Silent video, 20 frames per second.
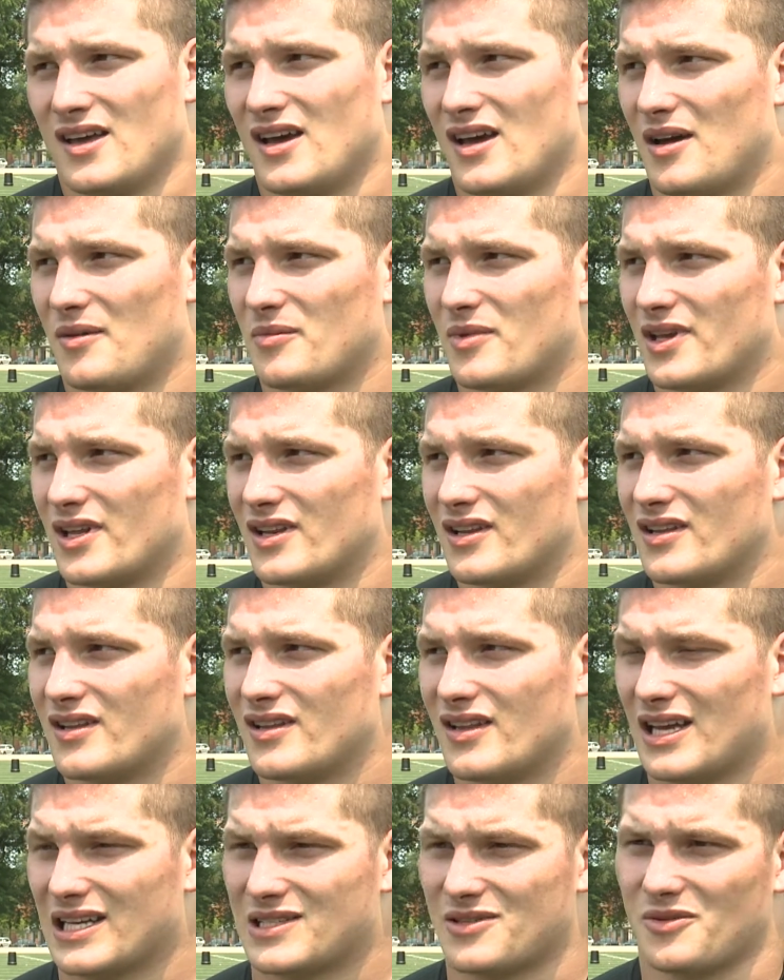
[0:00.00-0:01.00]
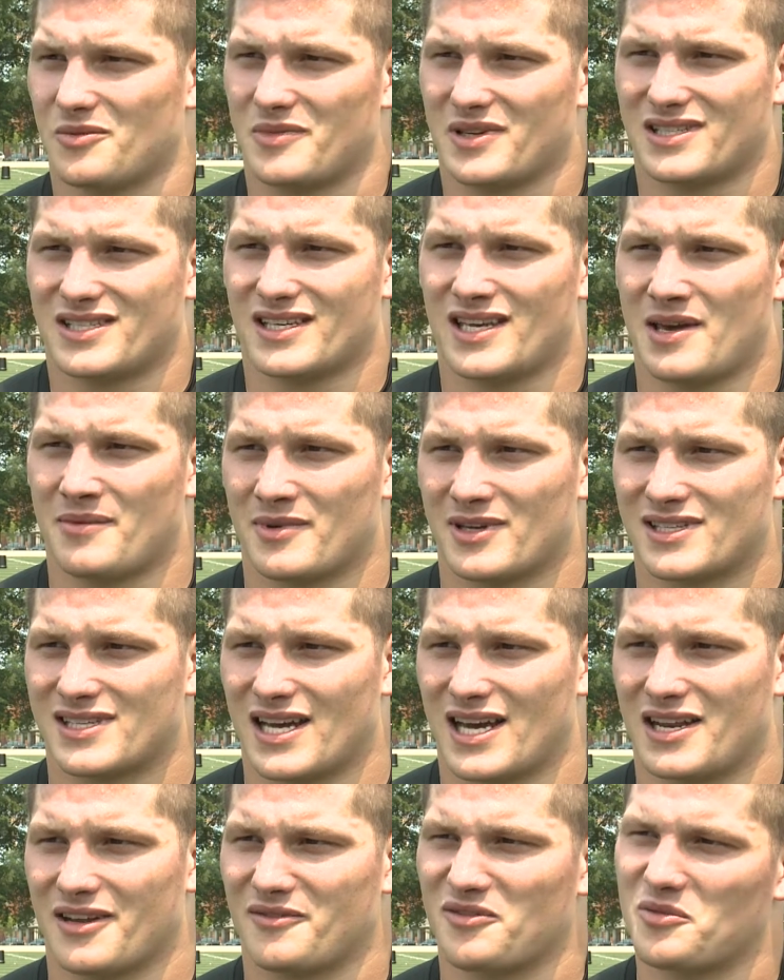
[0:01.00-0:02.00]
I mean, that's what makes the game
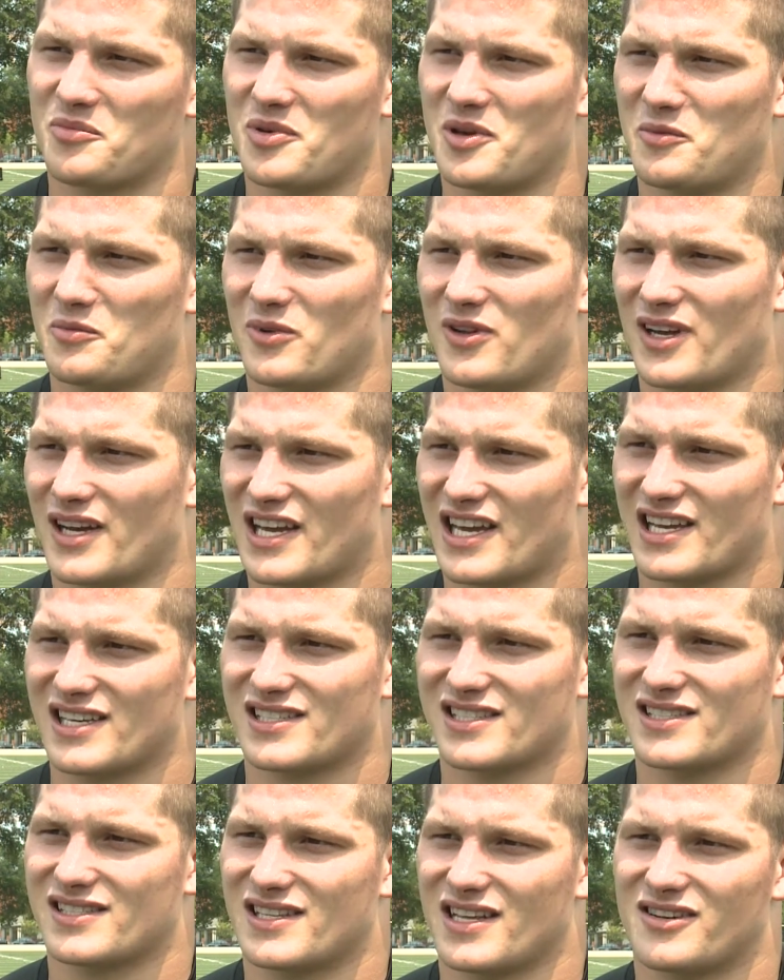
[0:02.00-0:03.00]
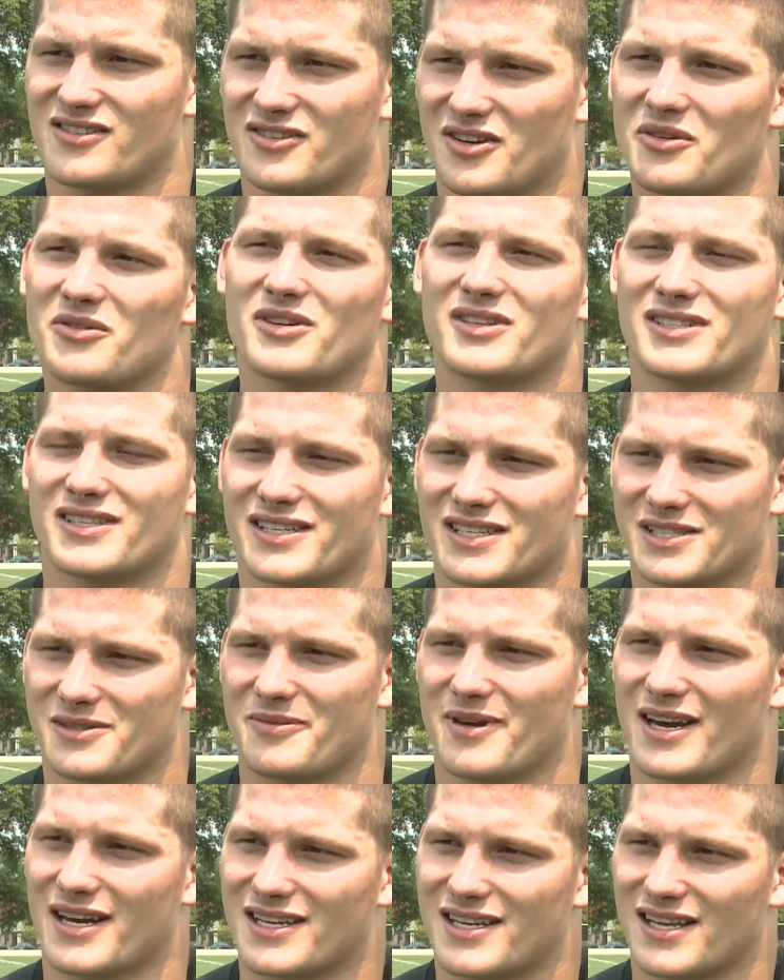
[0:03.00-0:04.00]
exciting for people, I guess, is they don't know what to
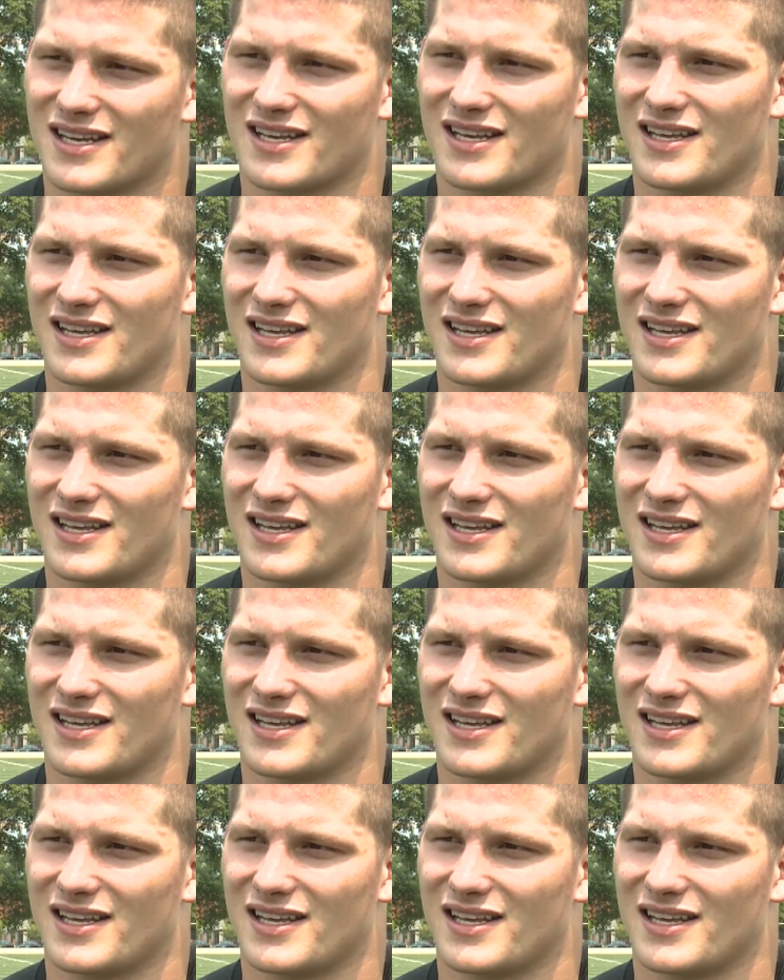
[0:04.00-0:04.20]
expect.